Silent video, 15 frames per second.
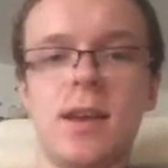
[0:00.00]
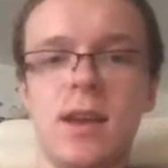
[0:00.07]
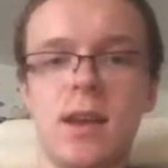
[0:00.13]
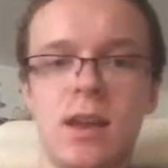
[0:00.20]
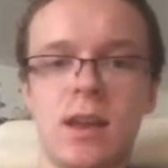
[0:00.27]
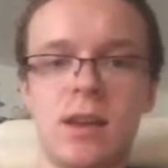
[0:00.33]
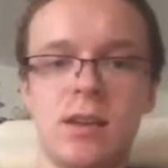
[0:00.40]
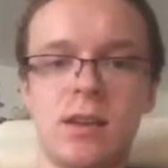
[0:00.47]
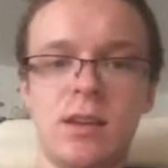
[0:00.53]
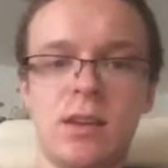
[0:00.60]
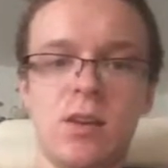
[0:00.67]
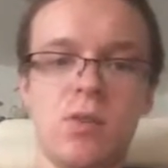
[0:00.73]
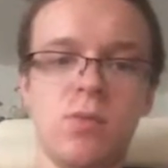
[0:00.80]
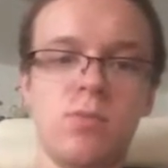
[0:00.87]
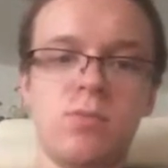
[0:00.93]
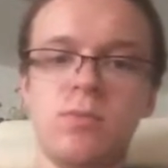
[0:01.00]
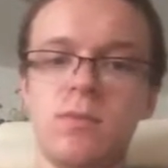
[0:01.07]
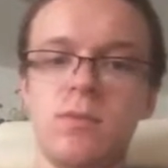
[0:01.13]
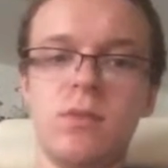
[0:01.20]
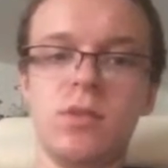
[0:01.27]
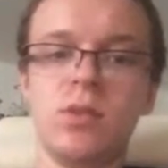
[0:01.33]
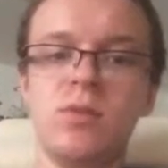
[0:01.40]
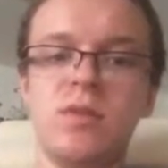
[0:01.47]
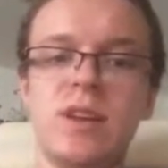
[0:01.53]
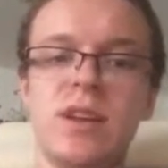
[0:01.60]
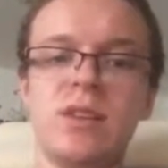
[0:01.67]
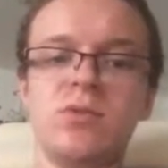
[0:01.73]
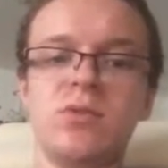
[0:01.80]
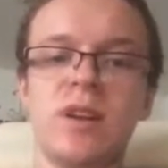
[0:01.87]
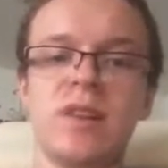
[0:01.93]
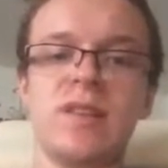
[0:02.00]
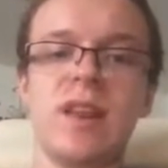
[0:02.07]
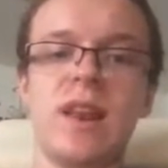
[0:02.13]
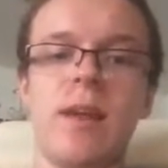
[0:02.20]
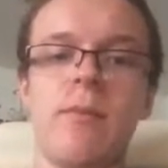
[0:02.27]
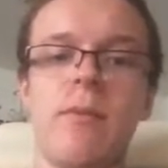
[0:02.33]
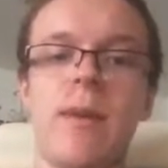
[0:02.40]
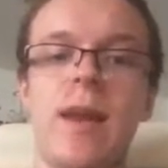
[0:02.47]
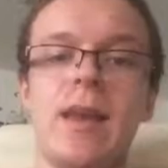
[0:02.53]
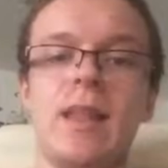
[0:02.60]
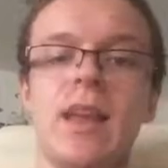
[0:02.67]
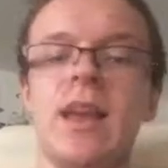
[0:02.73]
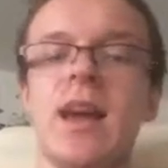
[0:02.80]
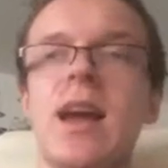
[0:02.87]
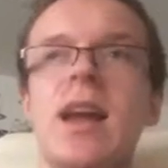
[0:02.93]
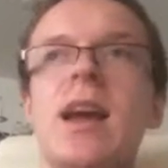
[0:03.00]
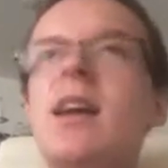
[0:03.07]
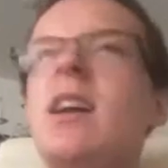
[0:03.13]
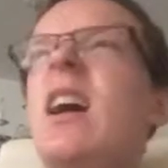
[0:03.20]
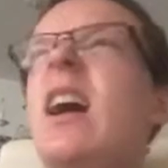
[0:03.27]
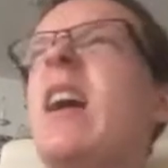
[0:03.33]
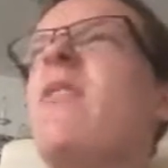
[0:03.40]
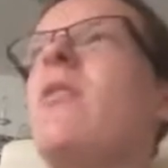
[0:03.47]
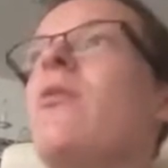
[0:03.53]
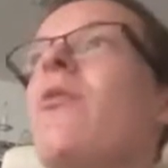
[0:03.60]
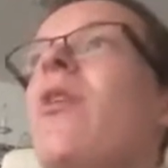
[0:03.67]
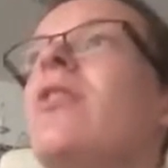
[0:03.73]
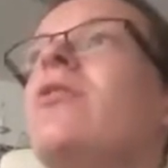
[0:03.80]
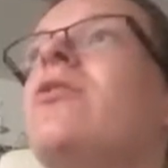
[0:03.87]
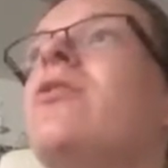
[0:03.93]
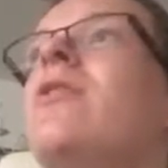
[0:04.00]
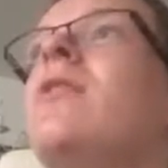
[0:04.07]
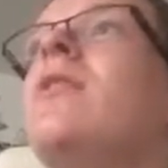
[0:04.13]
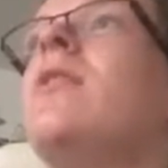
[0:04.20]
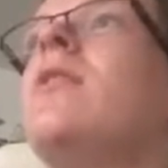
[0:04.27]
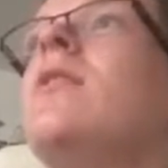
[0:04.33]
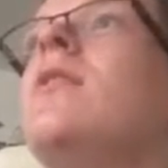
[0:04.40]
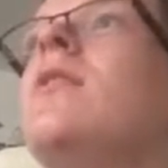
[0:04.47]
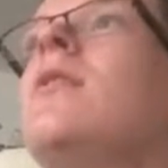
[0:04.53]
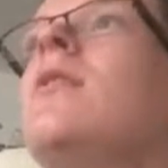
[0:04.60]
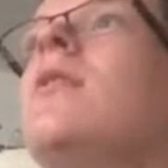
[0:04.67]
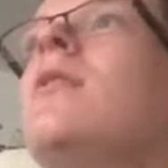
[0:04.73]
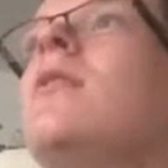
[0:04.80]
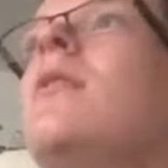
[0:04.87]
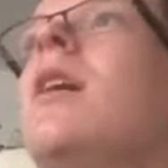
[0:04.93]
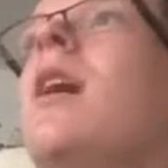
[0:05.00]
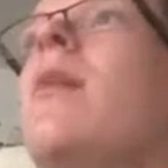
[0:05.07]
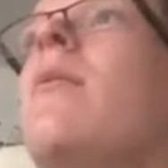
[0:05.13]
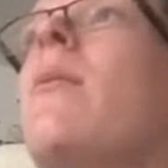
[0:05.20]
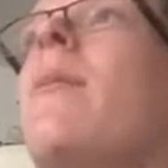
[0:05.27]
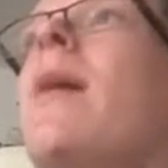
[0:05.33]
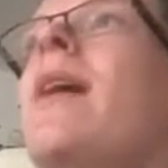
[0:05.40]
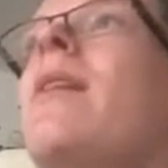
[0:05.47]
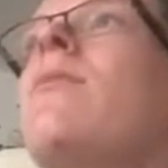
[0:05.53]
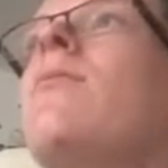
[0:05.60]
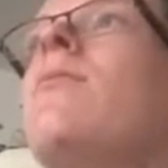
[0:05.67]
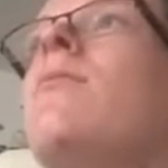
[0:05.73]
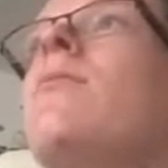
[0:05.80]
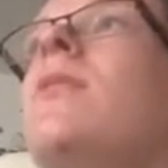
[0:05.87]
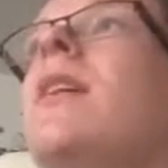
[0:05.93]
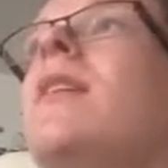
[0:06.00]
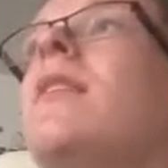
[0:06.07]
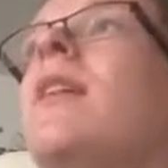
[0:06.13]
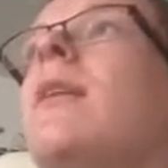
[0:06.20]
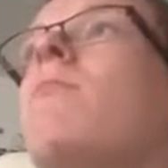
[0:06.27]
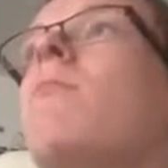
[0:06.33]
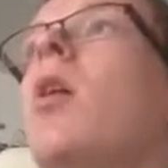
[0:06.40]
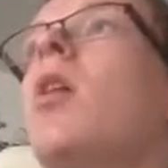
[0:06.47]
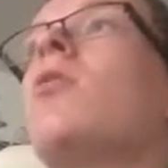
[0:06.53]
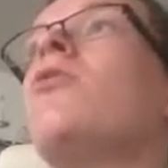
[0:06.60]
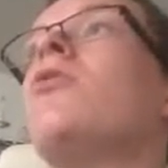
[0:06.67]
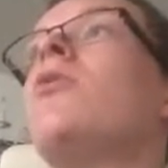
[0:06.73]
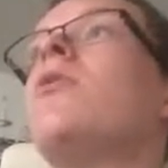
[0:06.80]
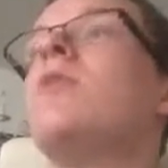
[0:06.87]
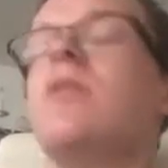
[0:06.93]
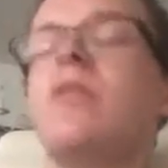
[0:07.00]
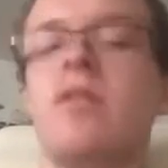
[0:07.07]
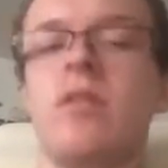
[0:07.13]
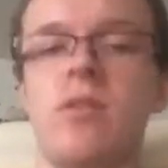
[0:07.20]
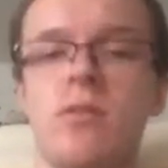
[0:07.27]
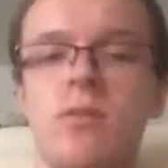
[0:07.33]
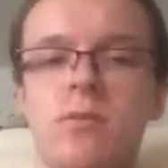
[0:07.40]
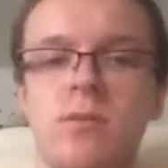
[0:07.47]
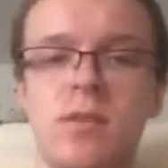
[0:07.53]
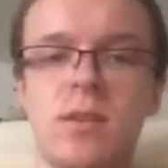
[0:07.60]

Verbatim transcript: and, you know, losing interest in MMA, like I, I haven't watched MMA since like March. So,